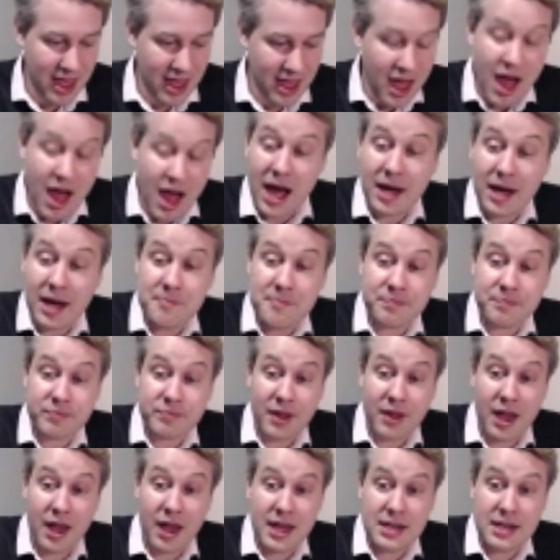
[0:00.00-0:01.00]
Um,
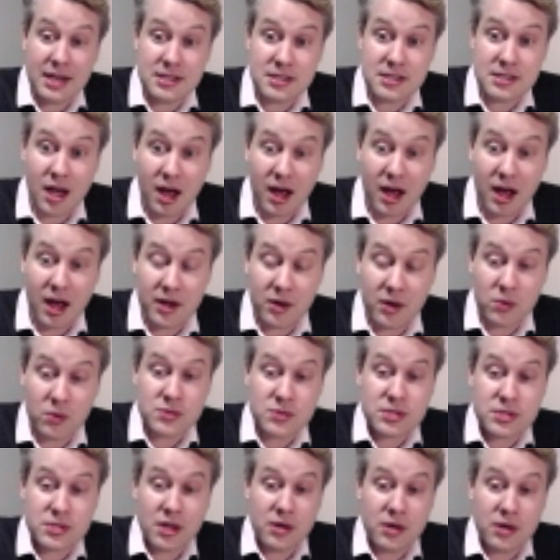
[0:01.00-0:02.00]
and I
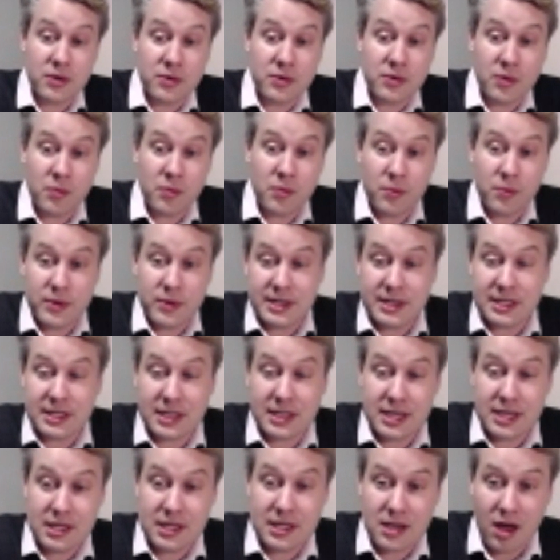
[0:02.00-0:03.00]
also
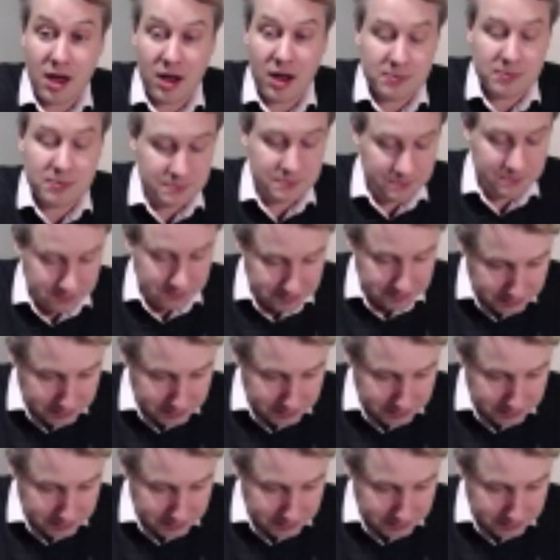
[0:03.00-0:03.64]
really, I'm.